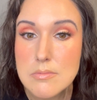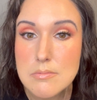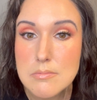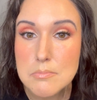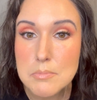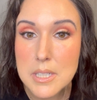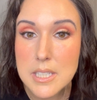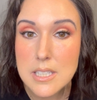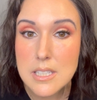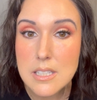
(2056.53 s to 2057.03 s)

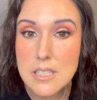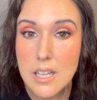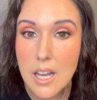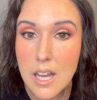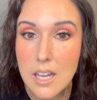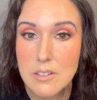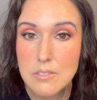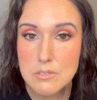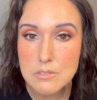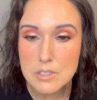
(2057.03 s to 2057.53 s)
but
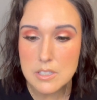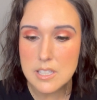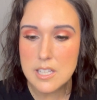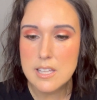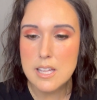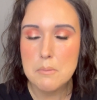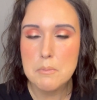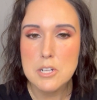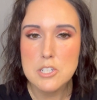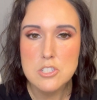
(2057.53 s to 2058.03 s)
not really
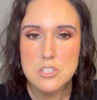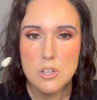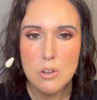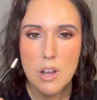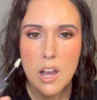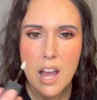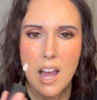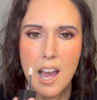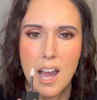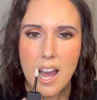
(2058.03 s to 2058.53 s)
that much. So
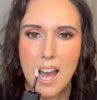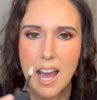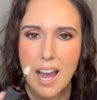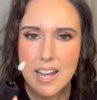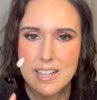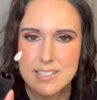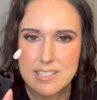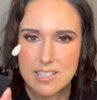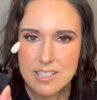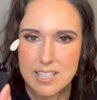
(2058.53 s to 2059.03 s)
to